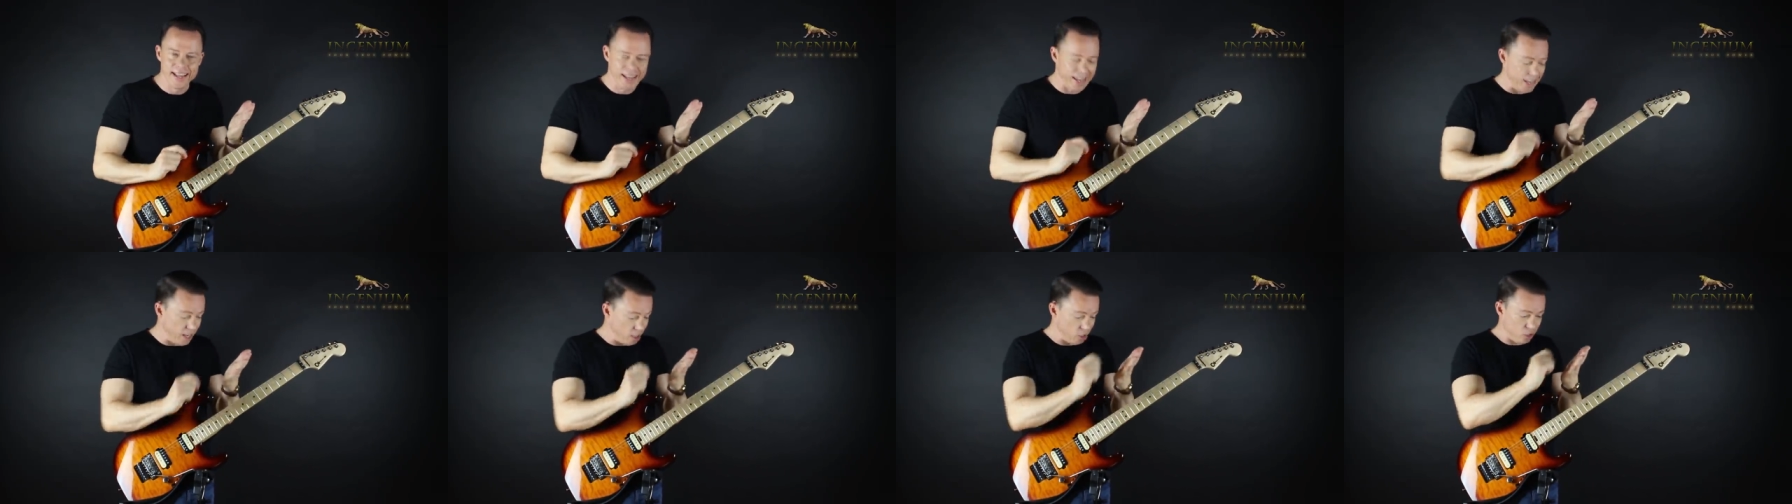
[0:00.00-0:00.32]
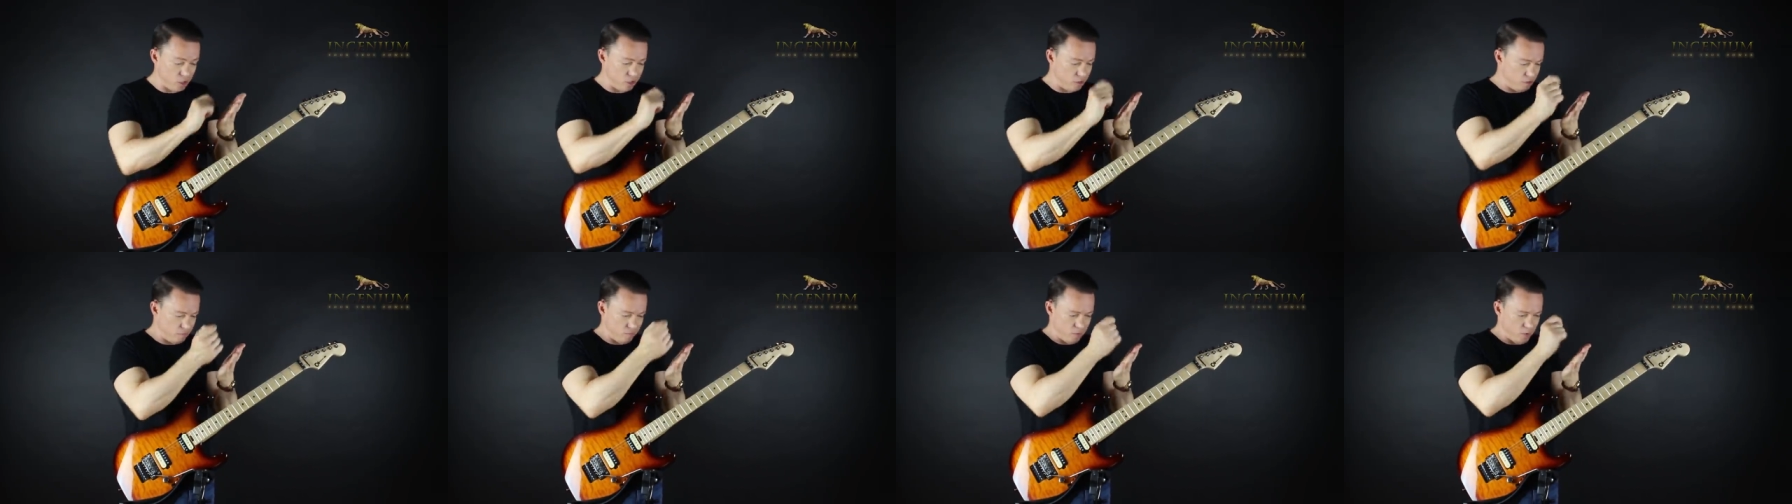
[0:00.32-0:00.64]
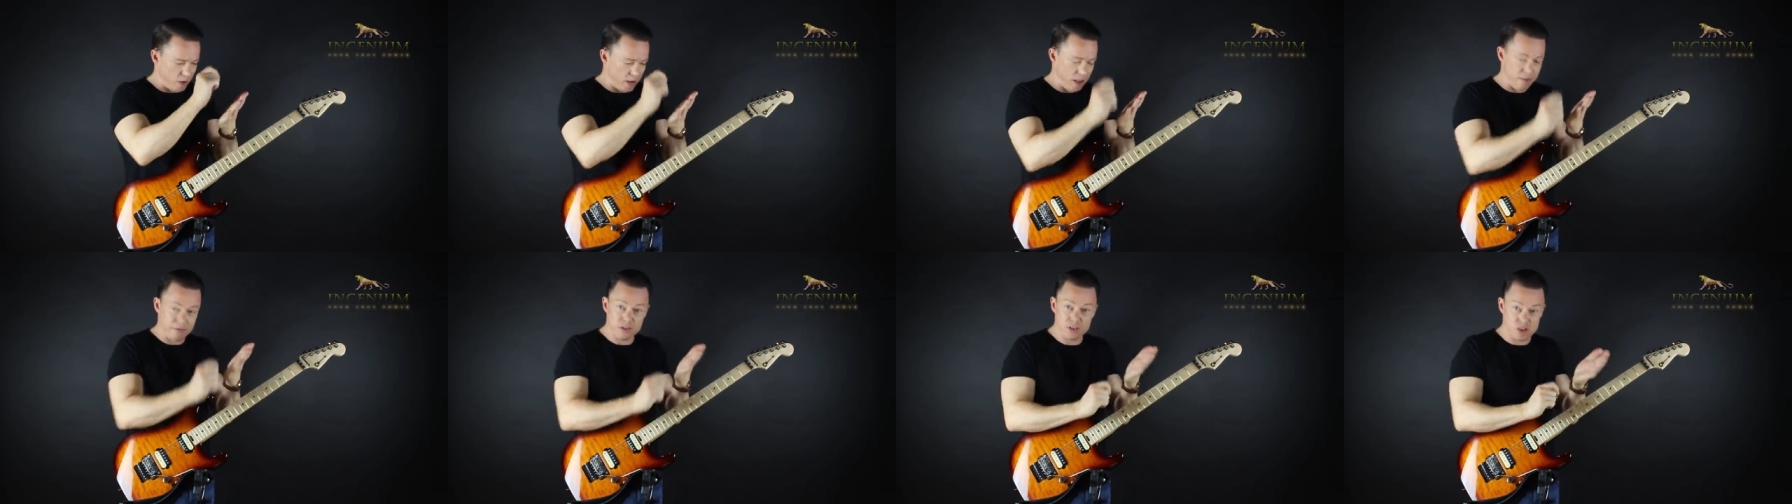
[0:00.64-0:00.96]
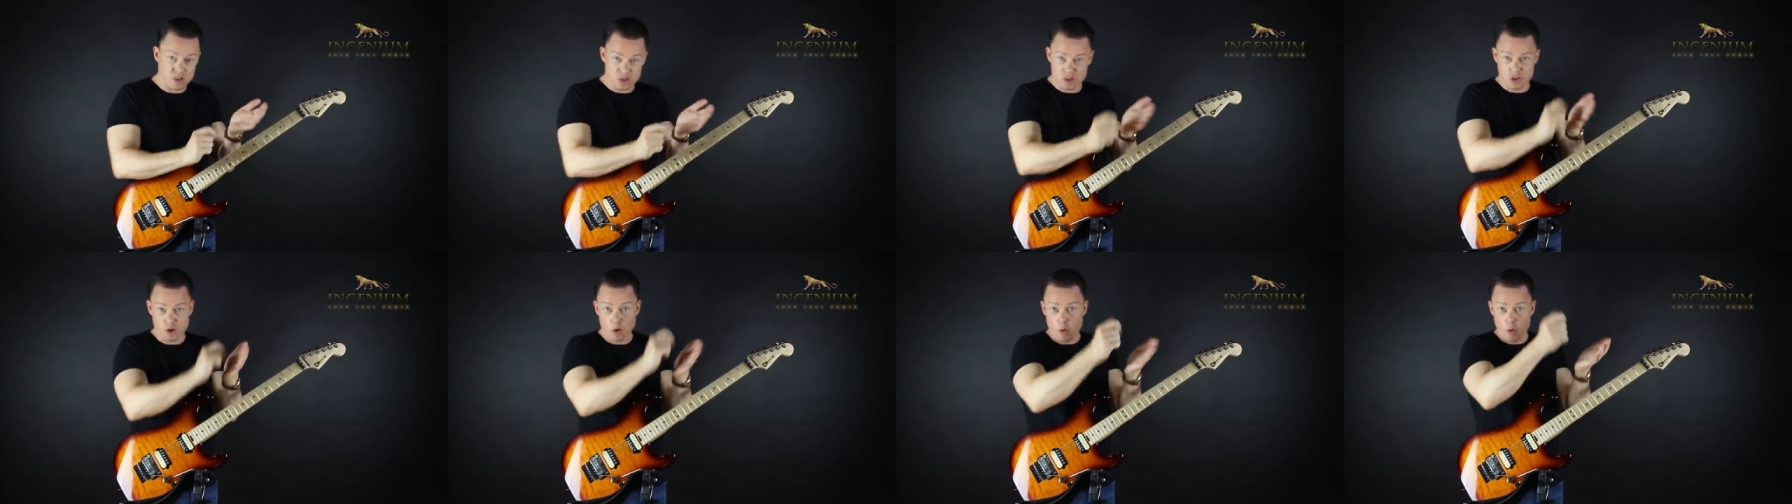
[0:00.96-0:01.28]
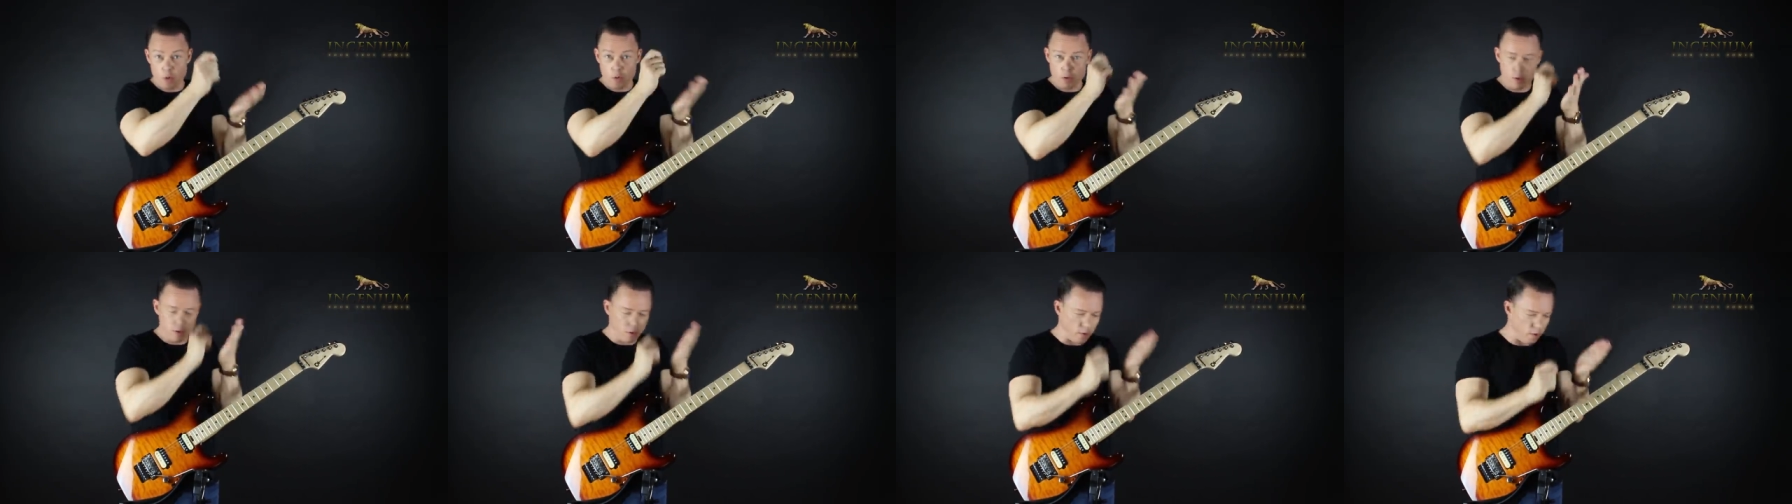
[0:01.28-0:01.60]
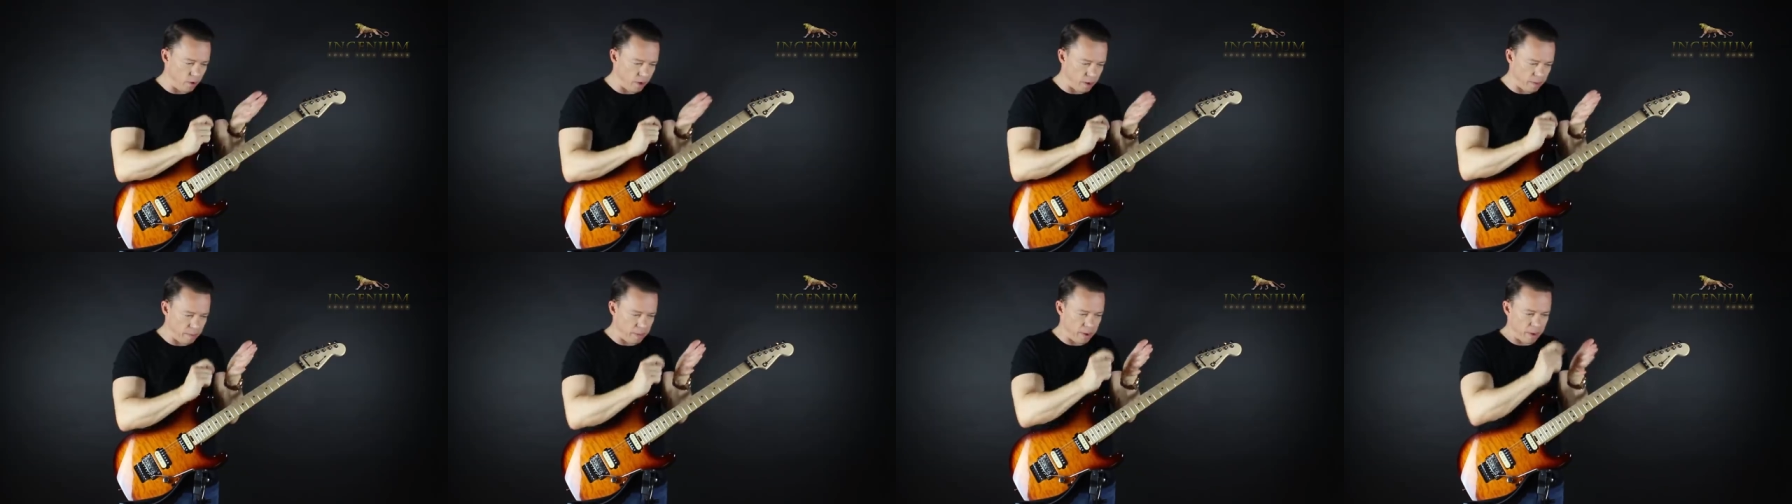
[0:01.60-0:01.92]
in a whatever stone
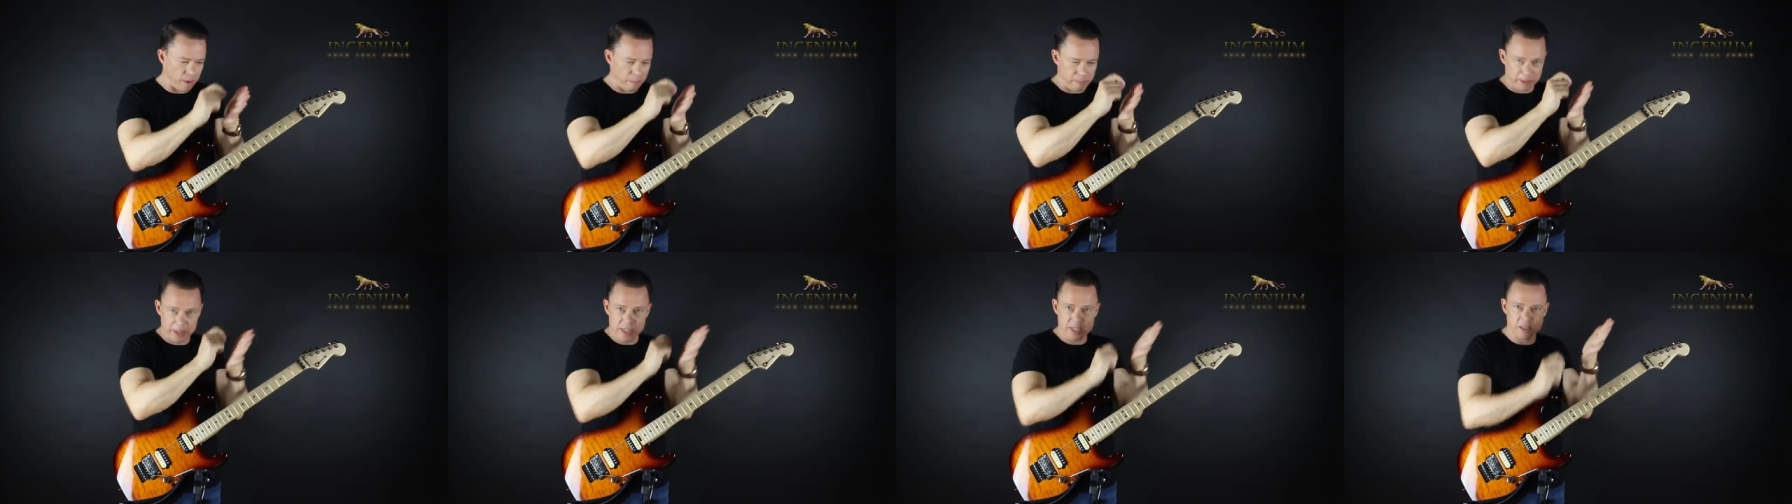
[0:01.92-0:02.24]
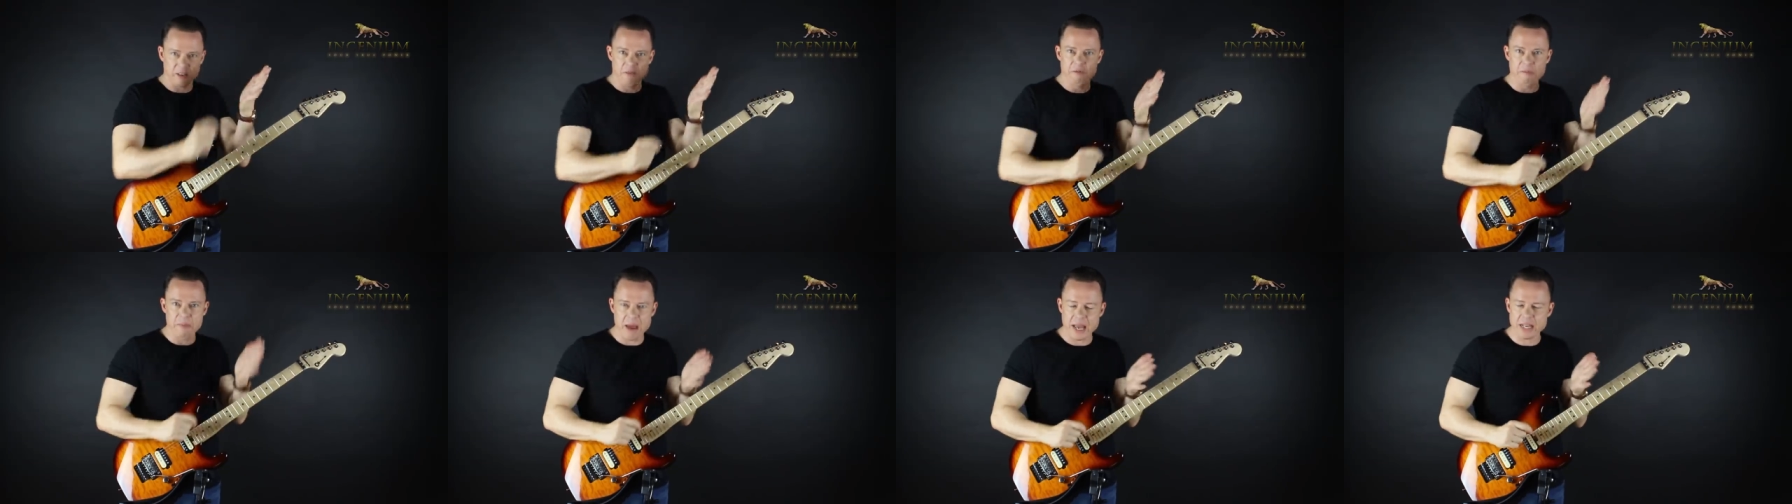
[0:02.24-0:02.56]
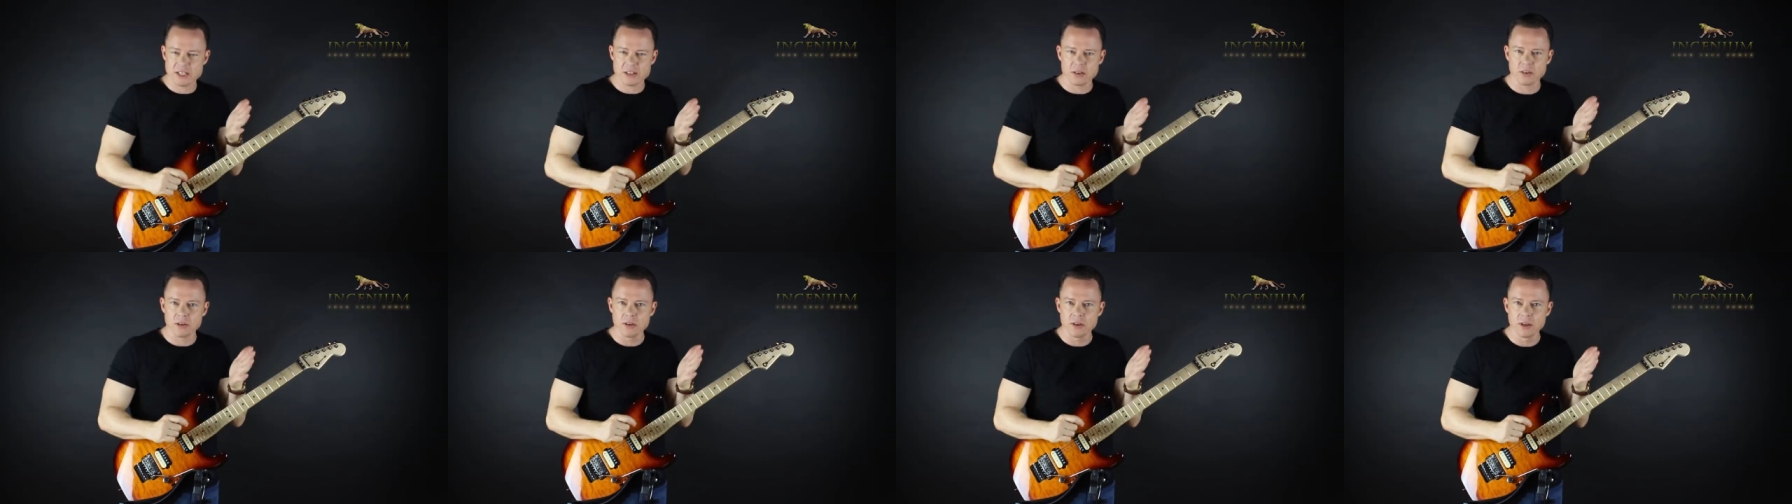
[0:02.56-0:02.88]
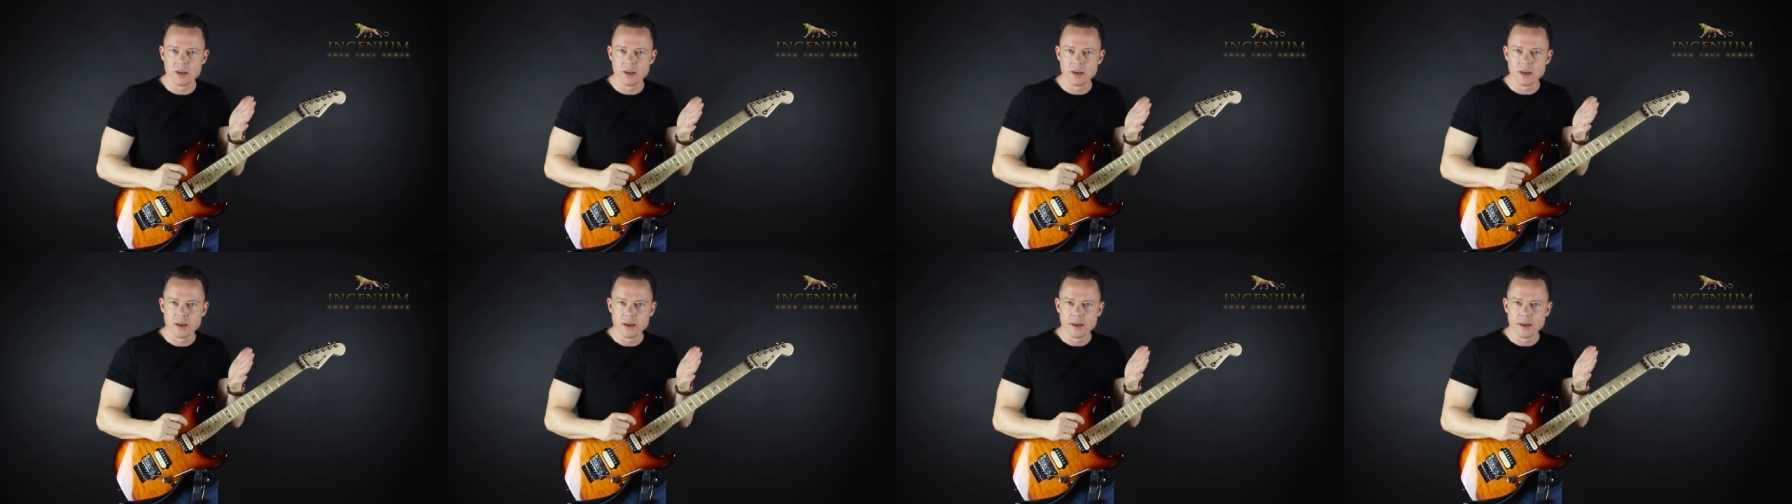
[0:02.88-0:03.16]
or a, a piece of metal?